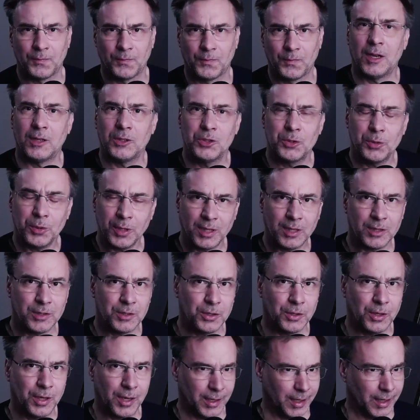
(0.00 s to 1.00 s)
They're tricky
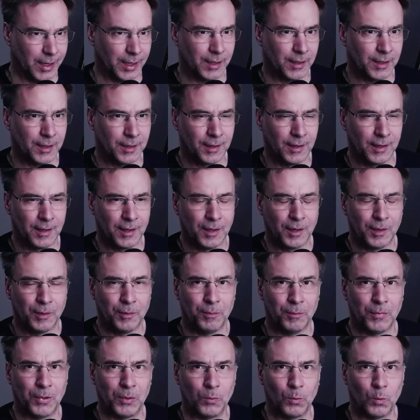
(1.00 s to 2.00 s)
to hear,
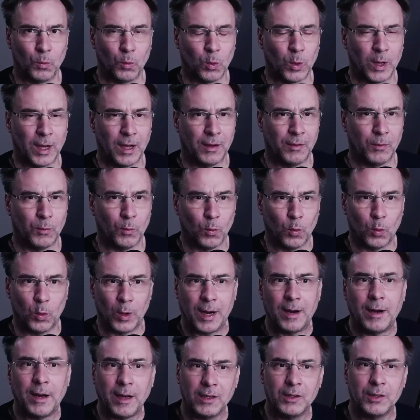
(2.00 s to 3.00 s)
but
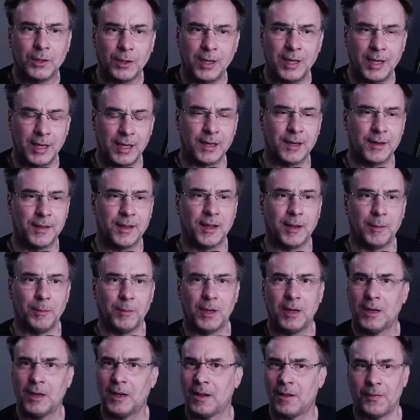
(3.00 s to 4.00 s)
where I could hear
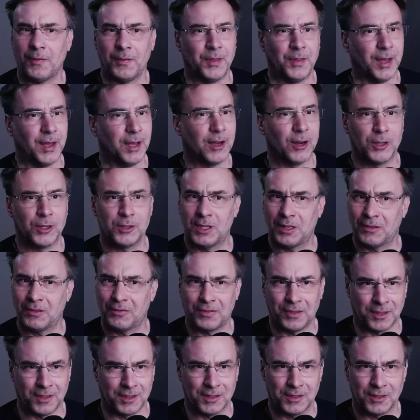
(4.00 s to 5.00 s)
them, they are
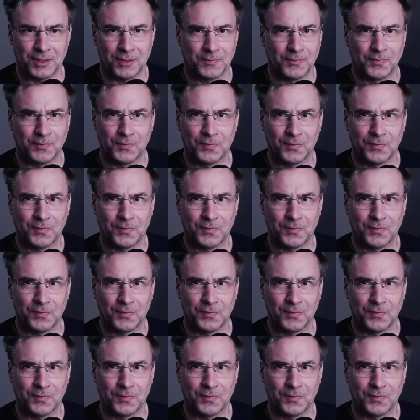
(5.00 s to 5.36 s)
different.